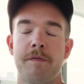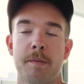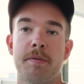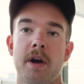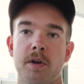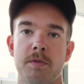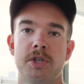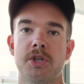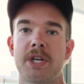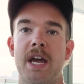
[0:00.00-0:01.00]
And for product
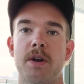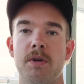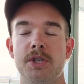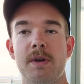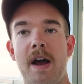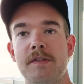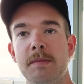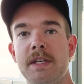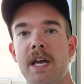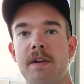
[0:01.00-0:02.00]
research categories, you have to
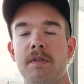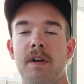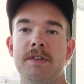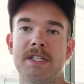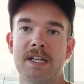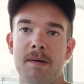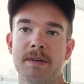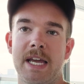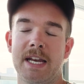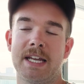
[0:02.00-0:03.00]
be careful of some
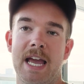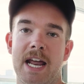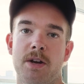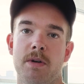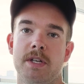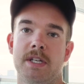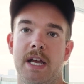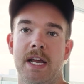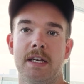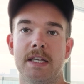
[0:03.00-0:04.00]
gated categories
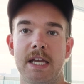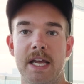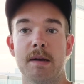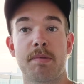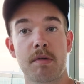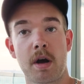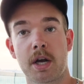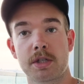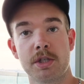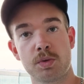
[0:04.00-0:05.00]
and gated
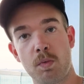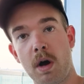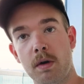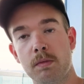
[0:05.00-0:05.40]
products as well,